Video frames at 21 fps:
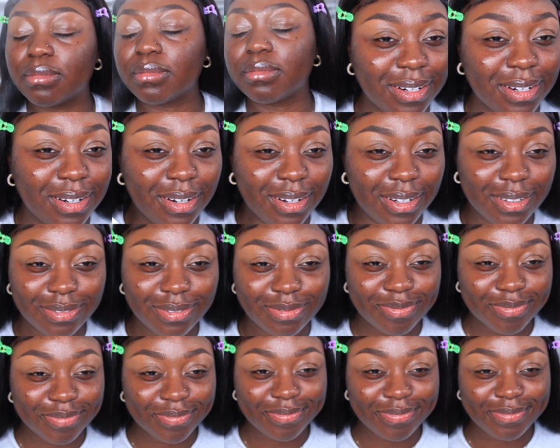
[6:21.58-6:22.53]
Oh,
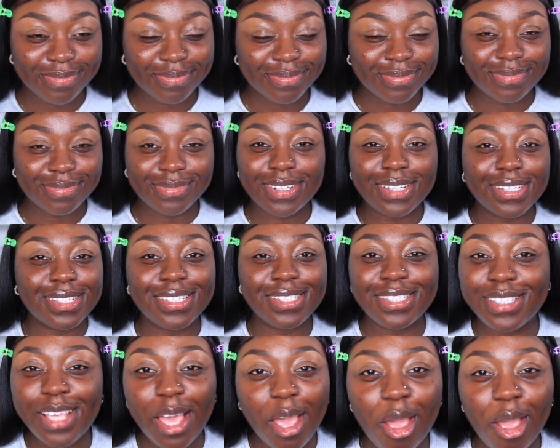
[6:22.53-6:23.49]

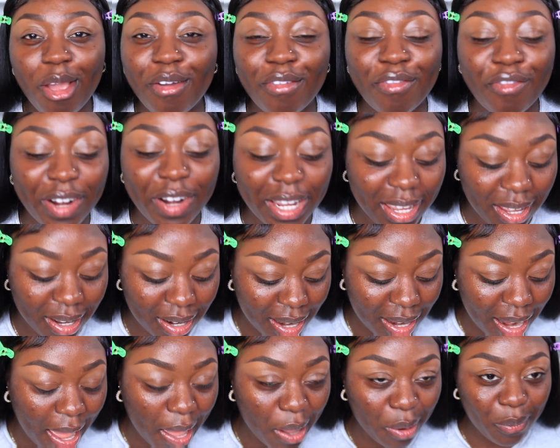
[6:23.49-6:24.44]
so freaking
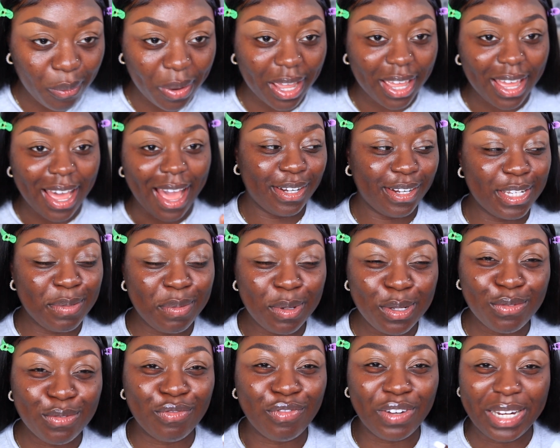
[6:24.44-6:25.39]
lightweight. This
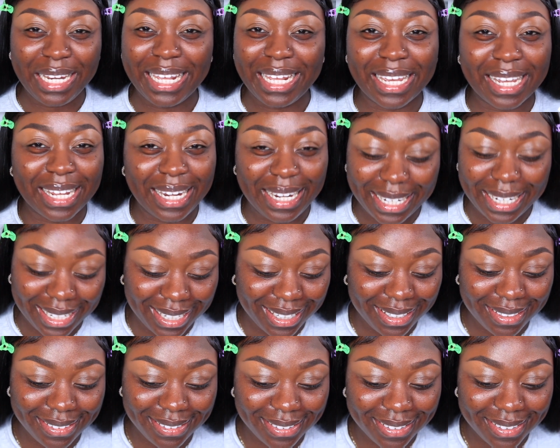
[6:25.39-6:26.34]
smells really
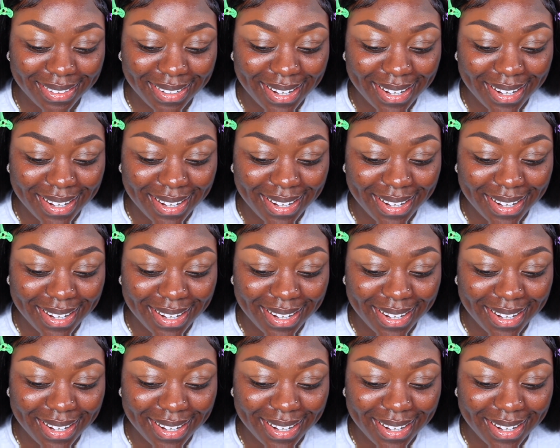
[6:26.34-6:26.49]
clean.